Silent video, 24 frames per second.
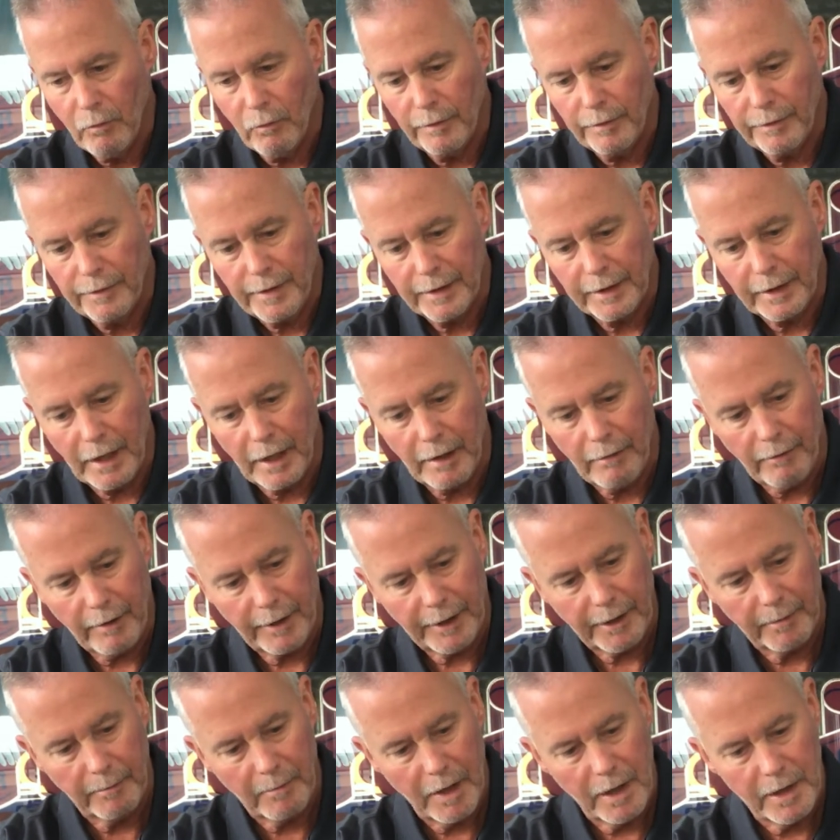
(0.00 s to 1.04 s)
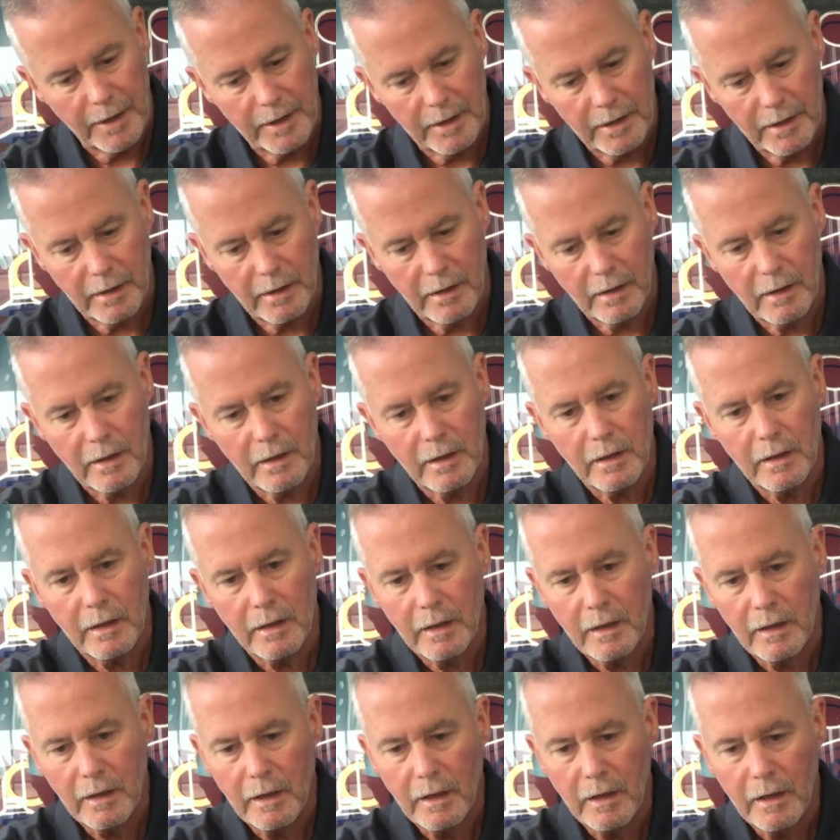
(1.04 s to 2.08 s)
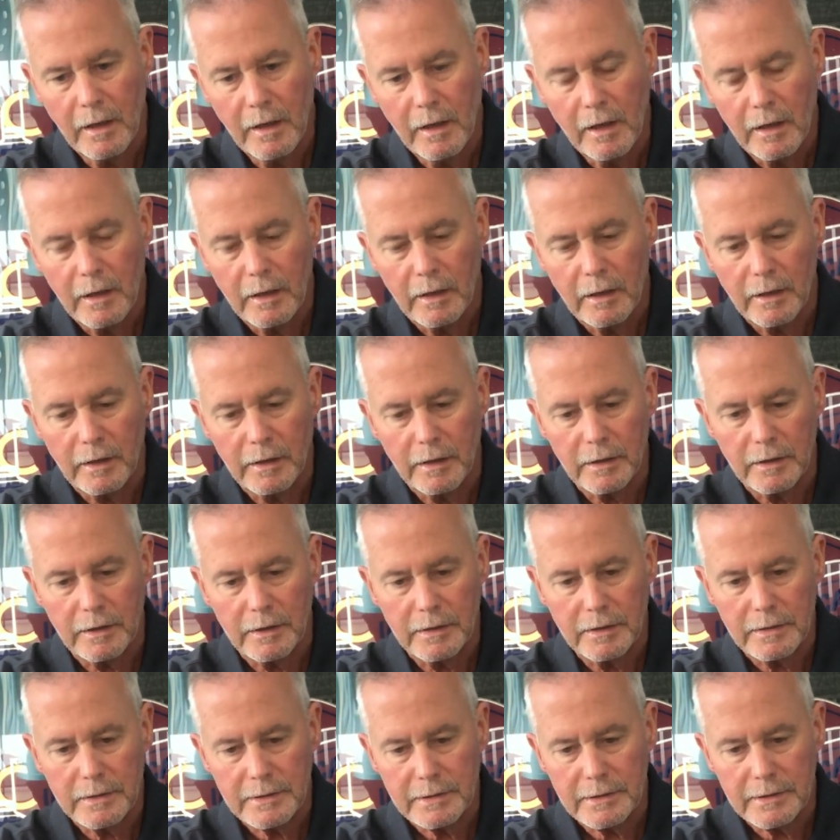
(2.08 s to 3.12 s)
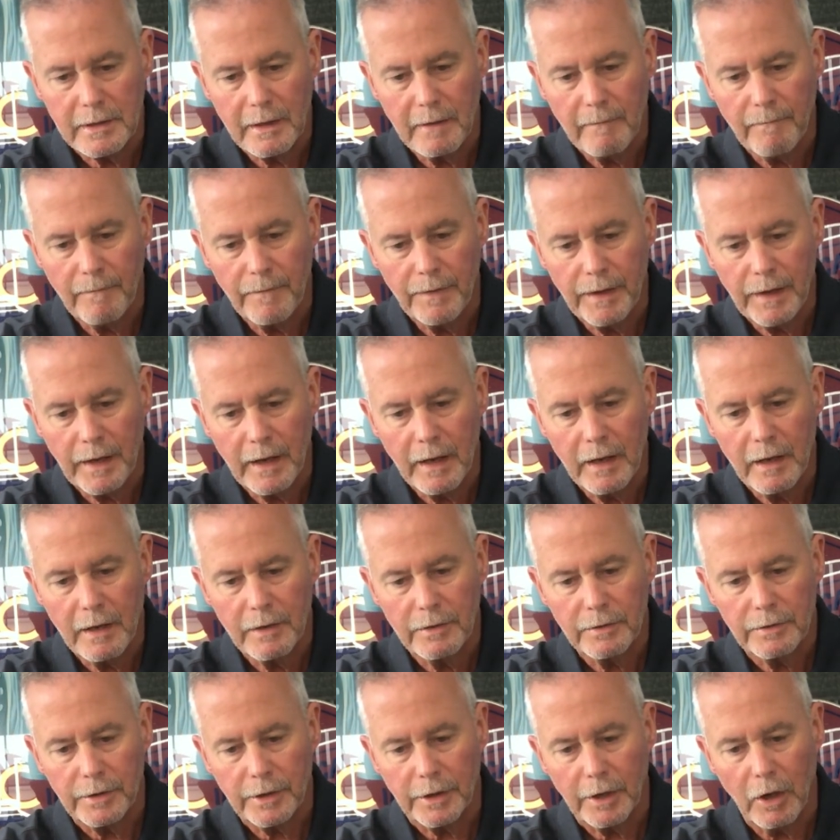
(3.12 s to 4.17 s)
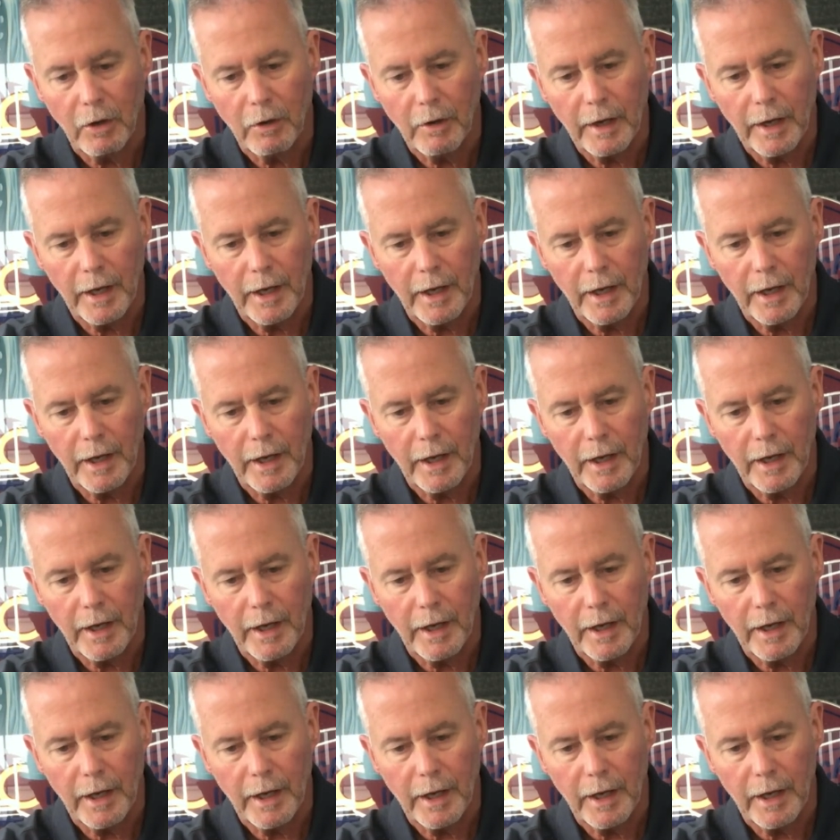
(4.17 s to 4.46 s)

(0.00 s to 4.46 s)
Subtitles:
one thing I recommend is to go